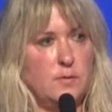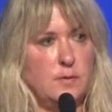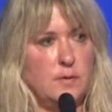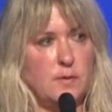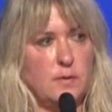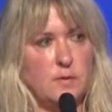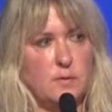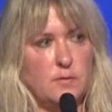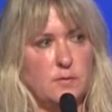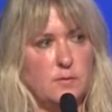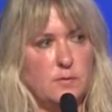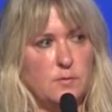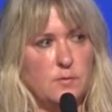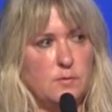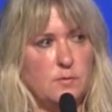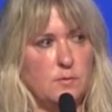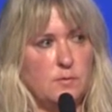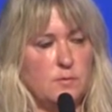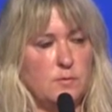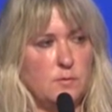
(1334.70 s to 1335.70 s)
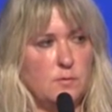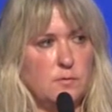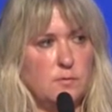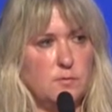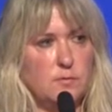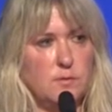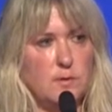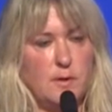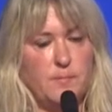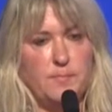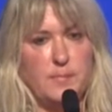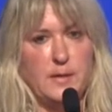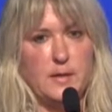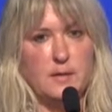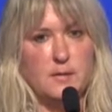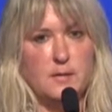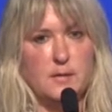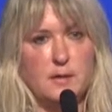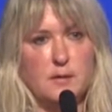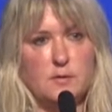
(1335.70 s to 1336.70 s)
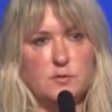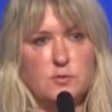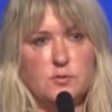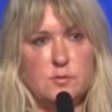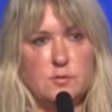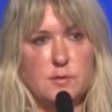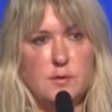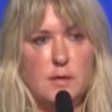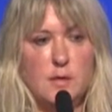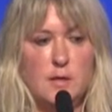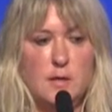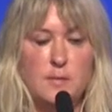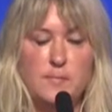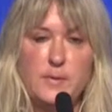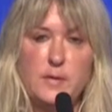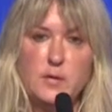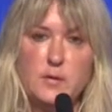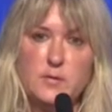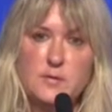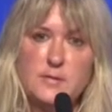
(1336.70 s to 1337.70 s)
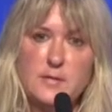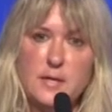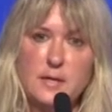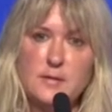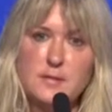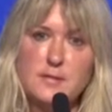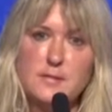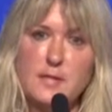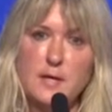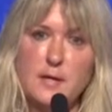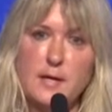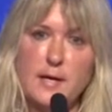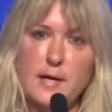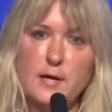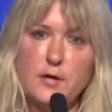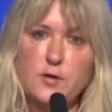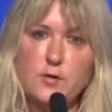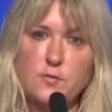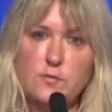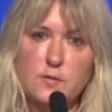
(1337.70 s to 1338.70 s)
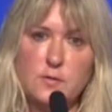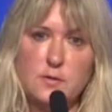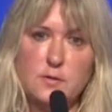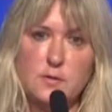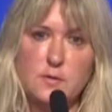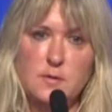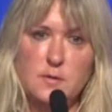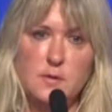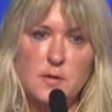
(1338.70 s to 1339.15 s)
you know, you're, you're, you're not being intelligent, because that is not accurate.